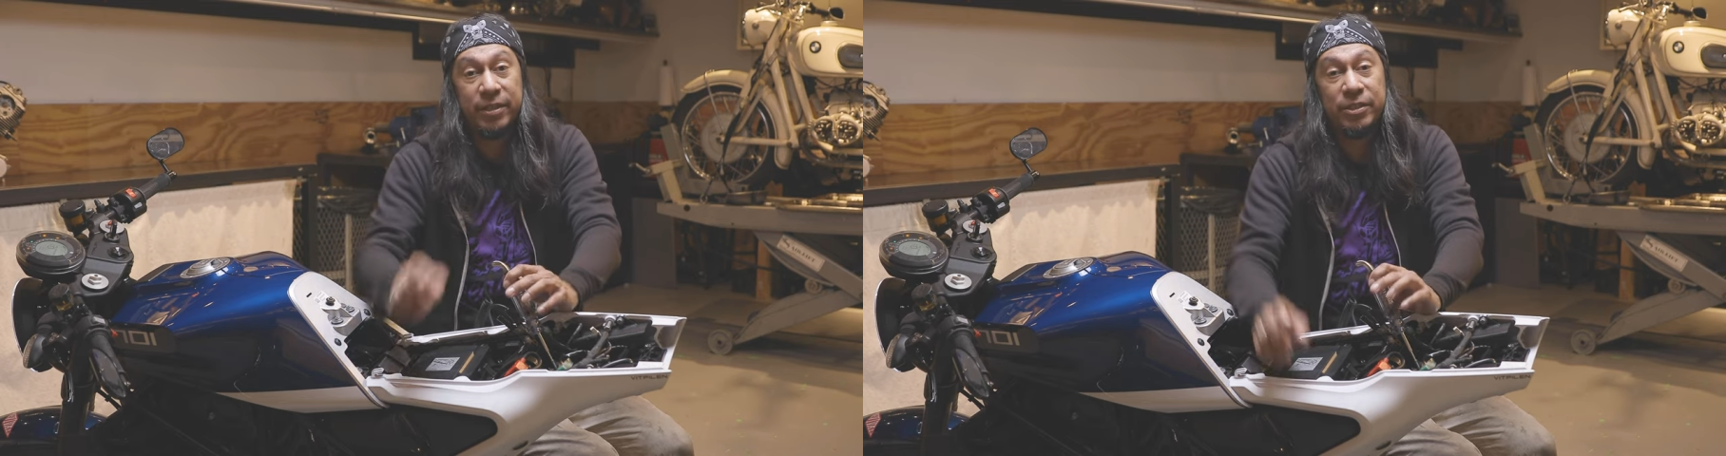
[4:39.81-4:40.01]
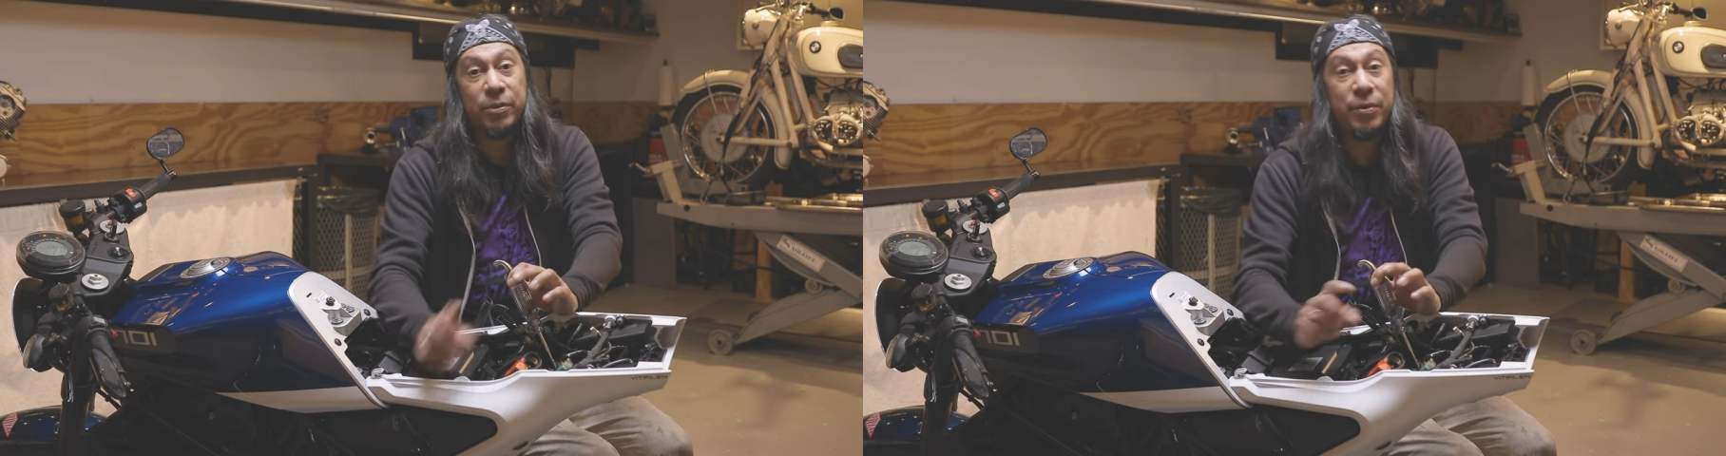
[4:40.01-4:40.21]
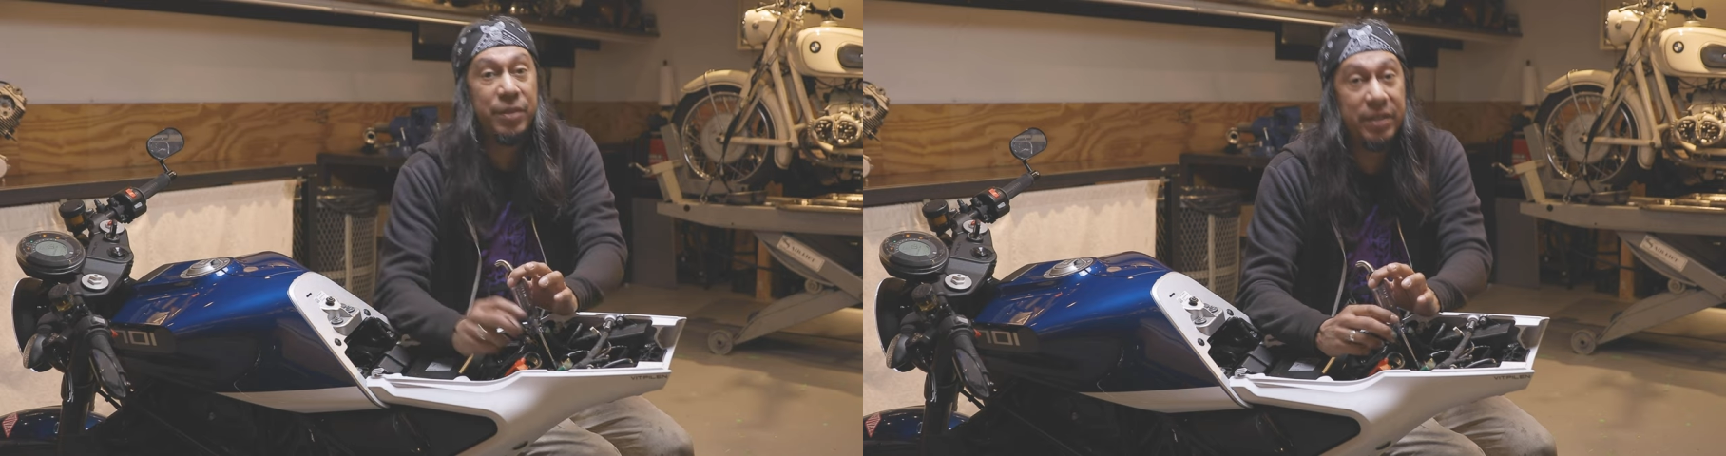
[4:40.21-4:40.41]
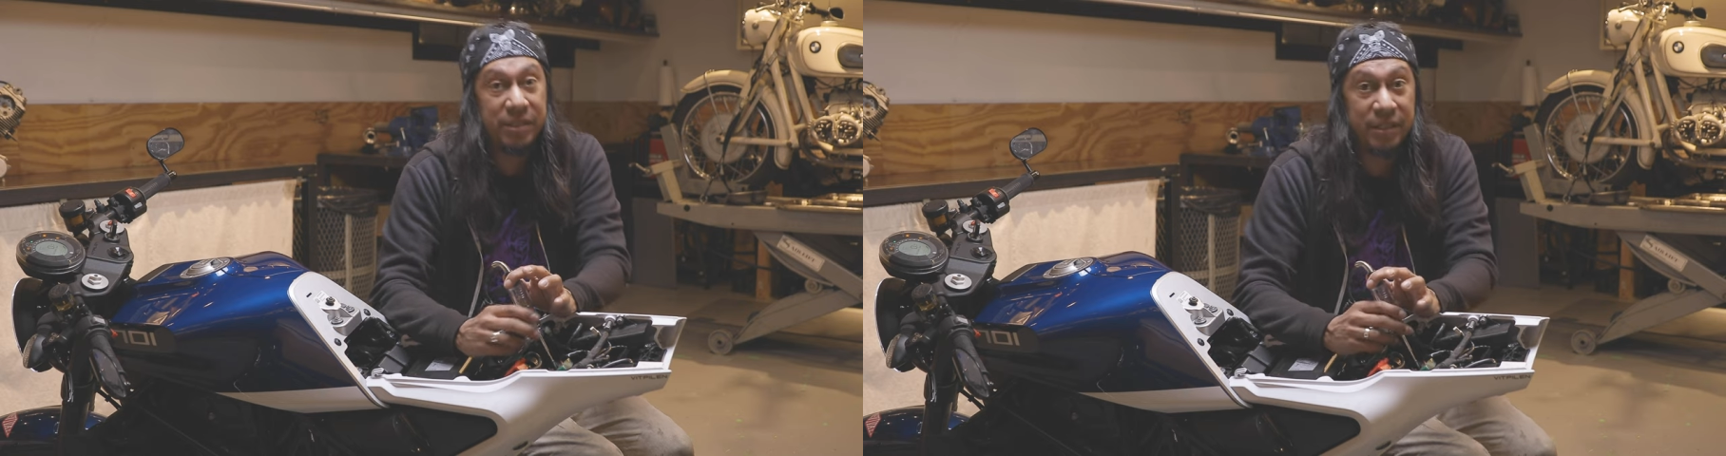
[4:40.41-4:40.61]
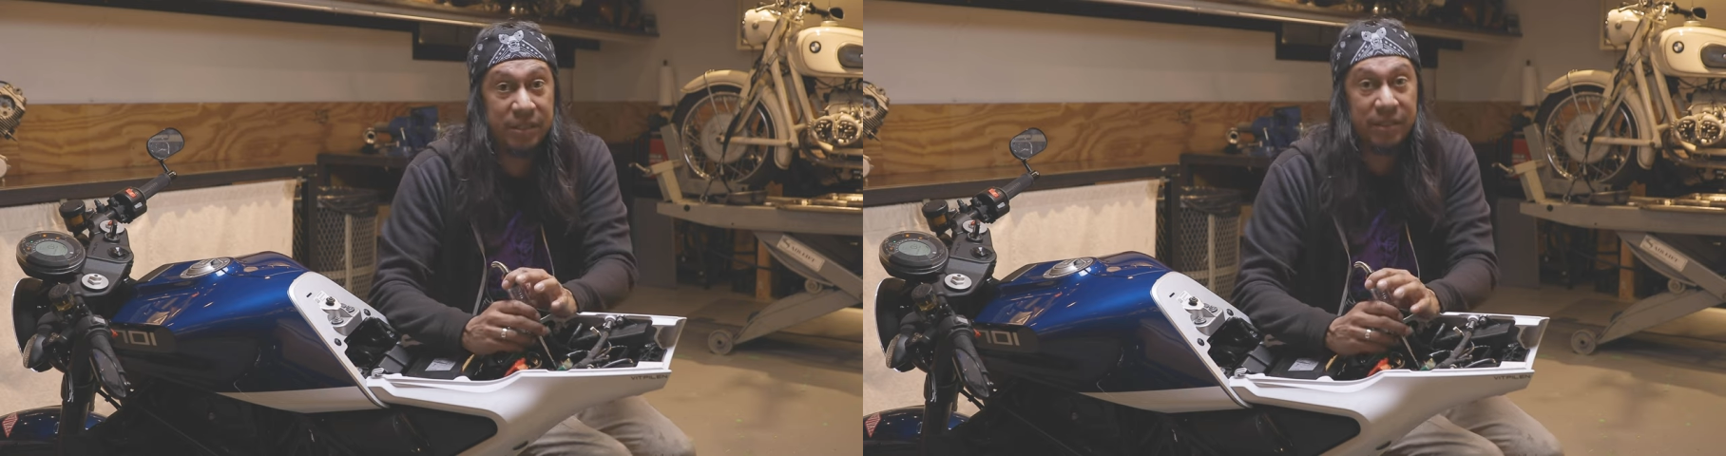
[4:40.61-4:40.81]
So in
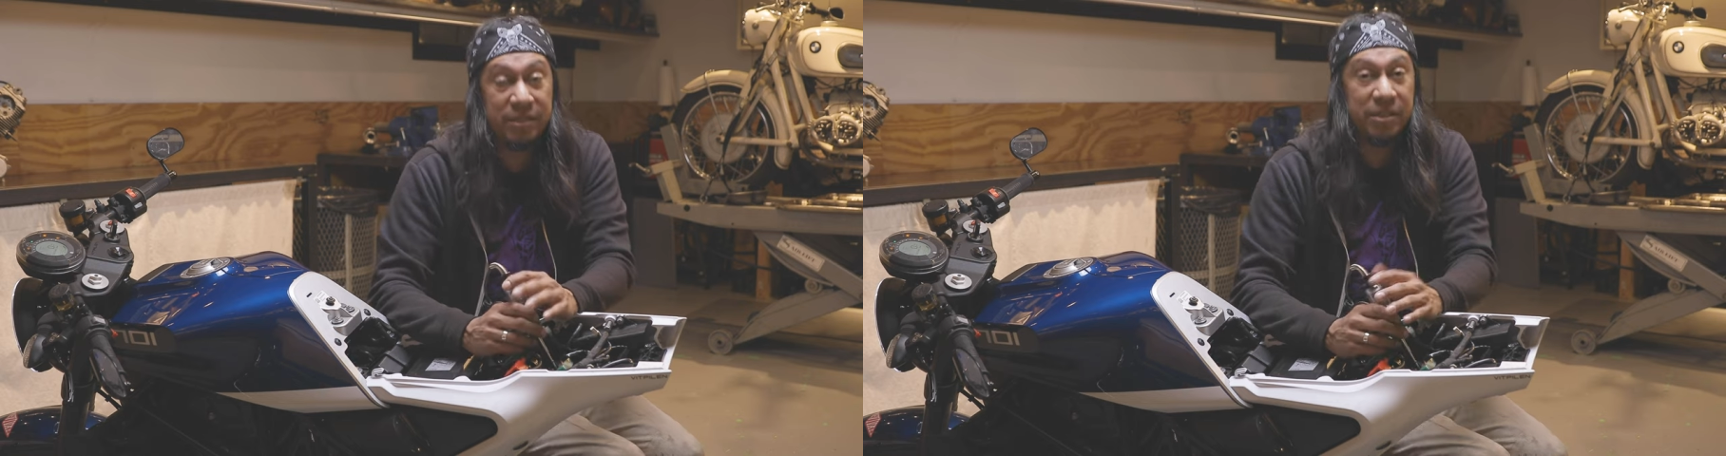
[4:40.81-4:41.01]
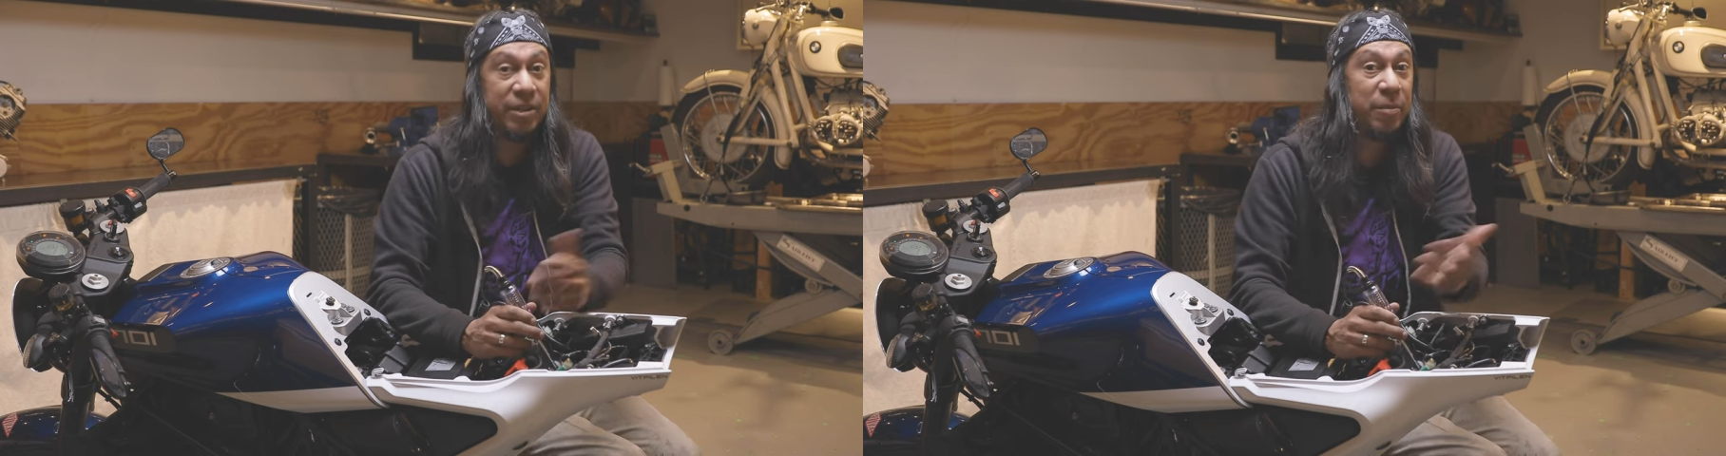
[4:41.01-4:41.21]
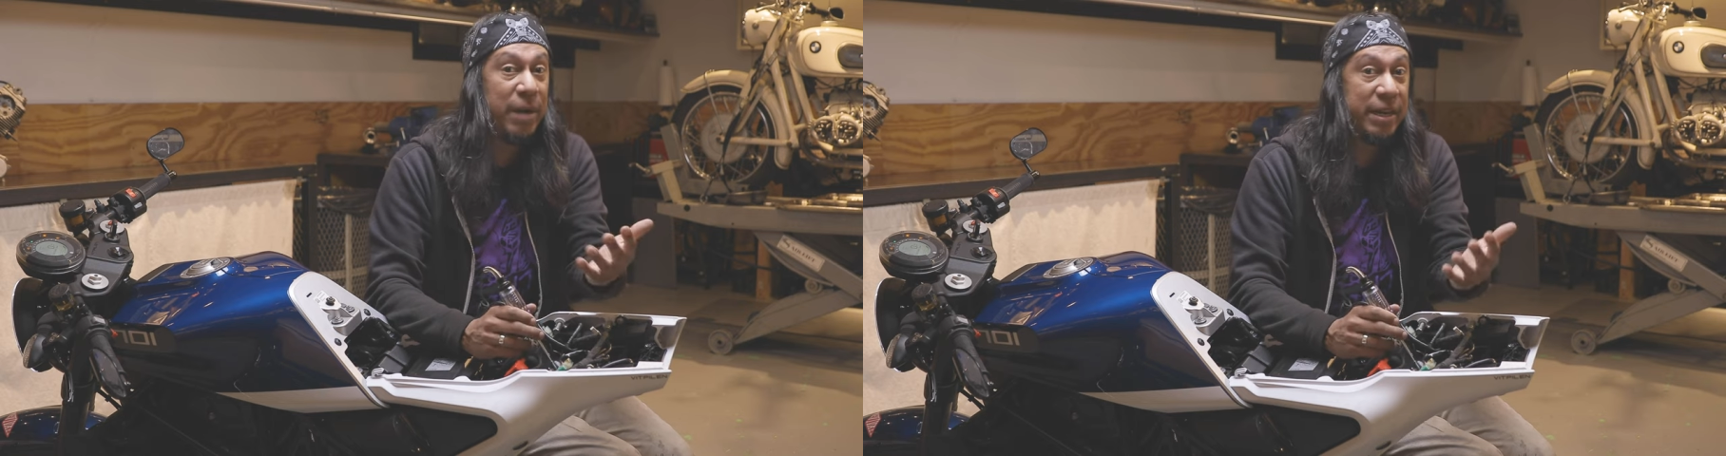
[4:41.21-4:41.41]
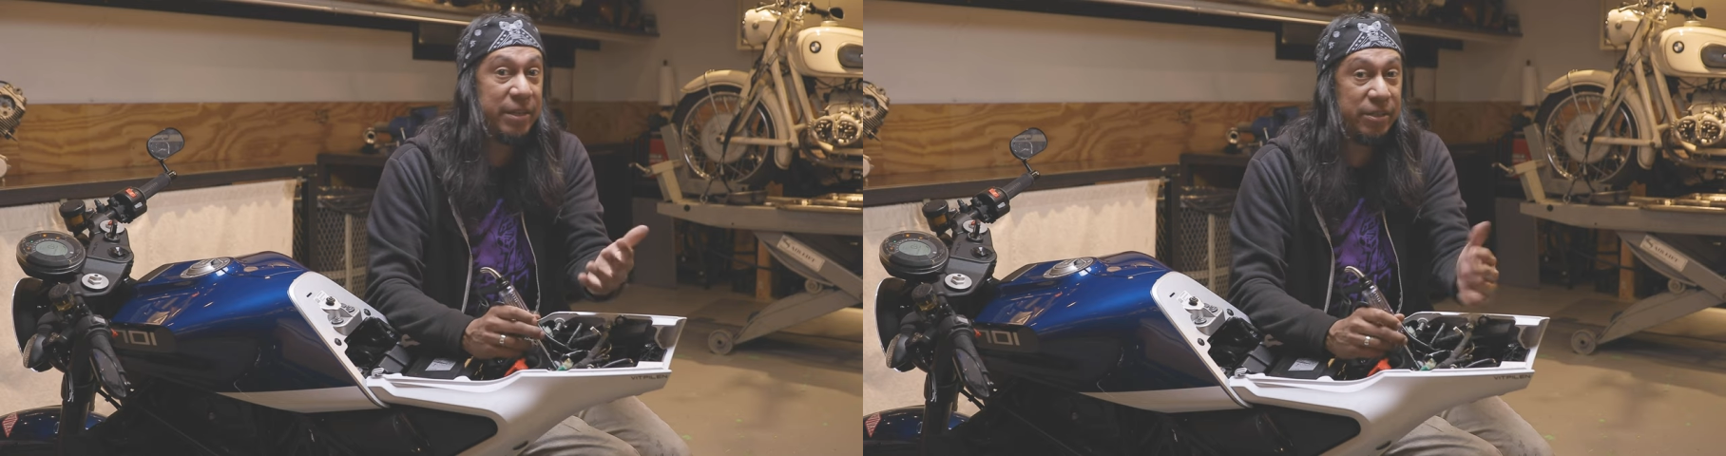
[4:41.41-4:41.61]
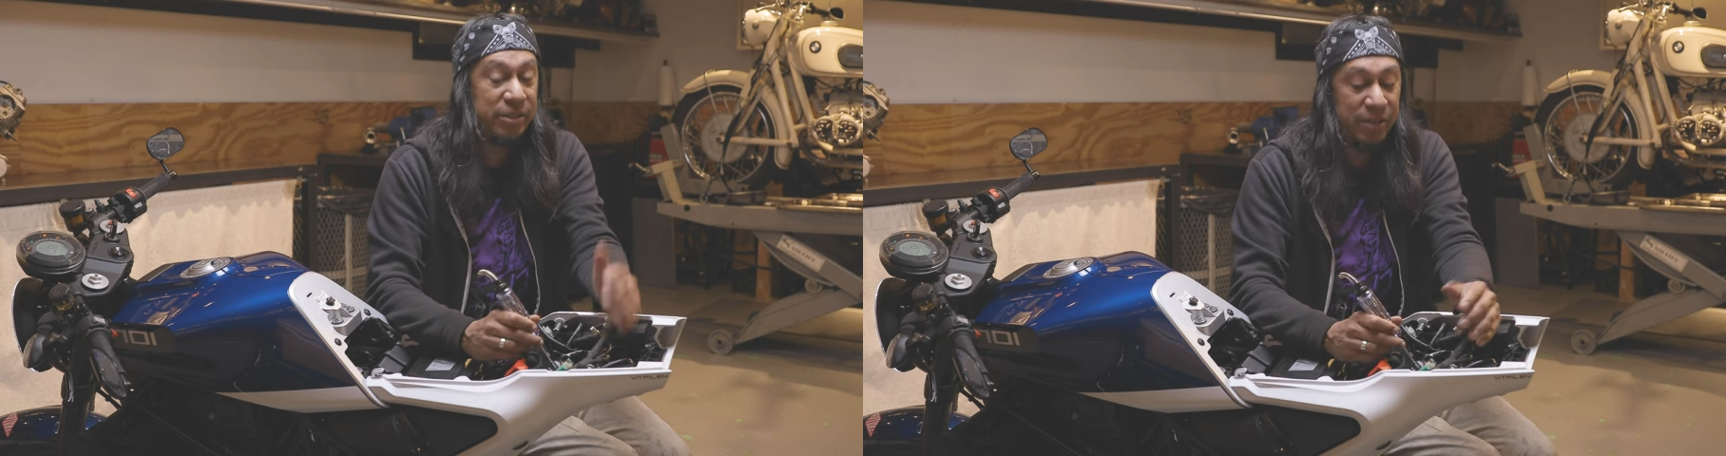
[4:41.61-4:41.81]
this instance, say your bike
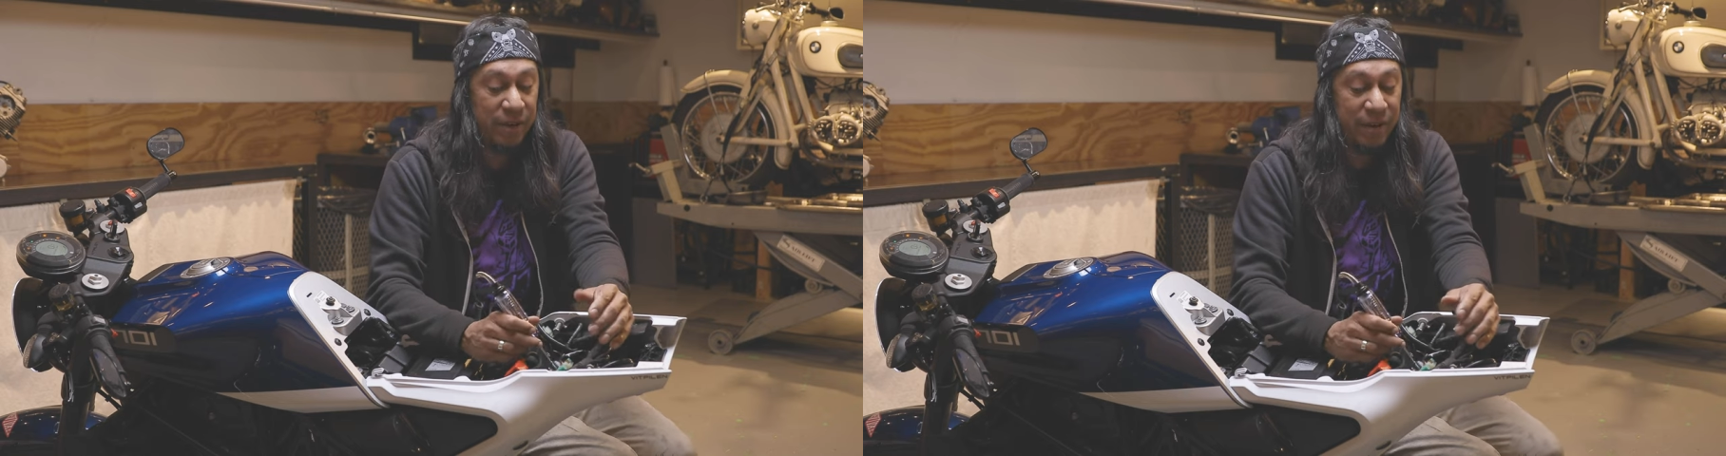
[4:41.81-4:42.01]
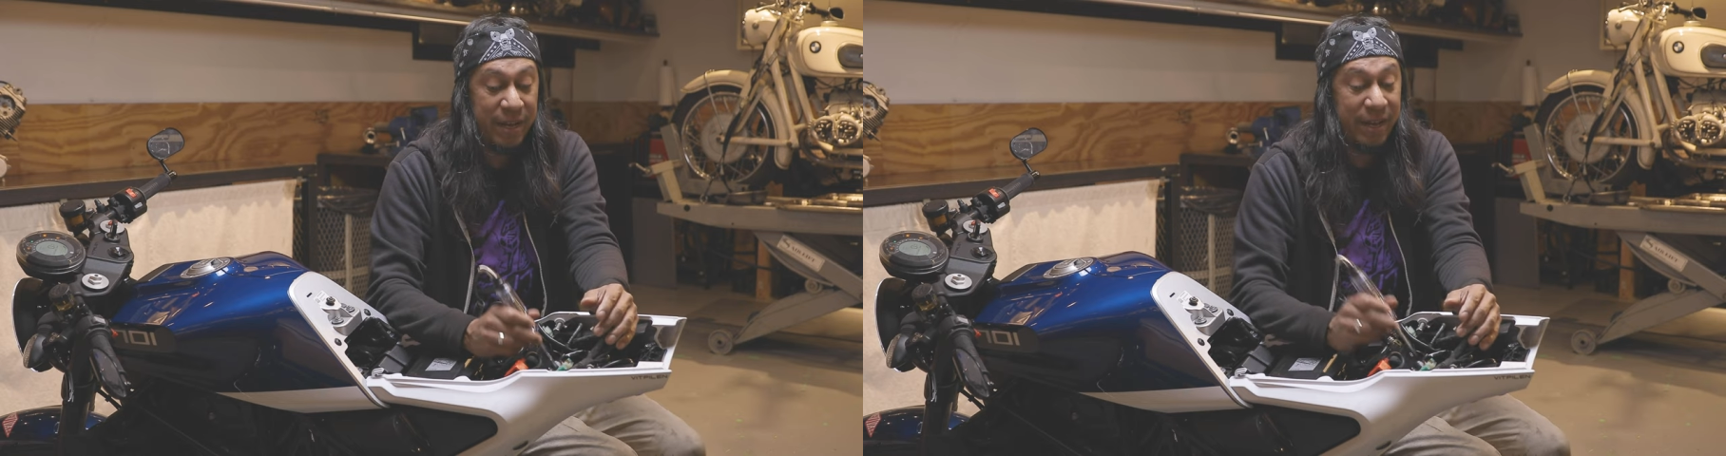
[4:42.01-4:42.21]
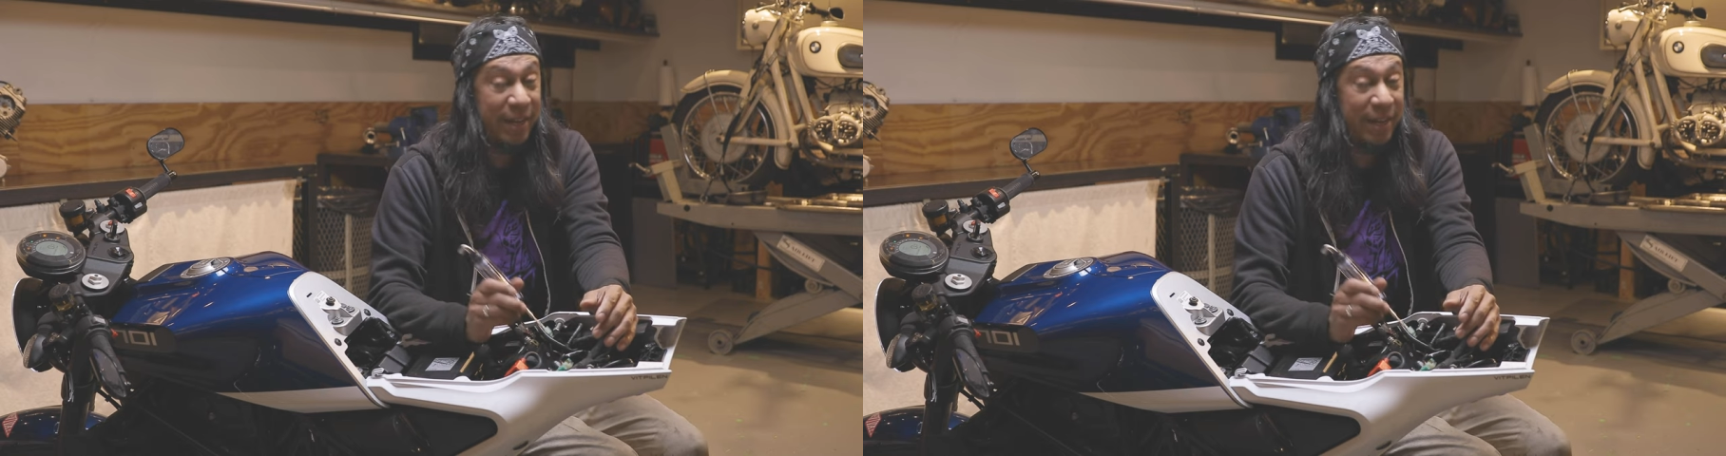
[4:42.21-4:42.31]
doesn't start,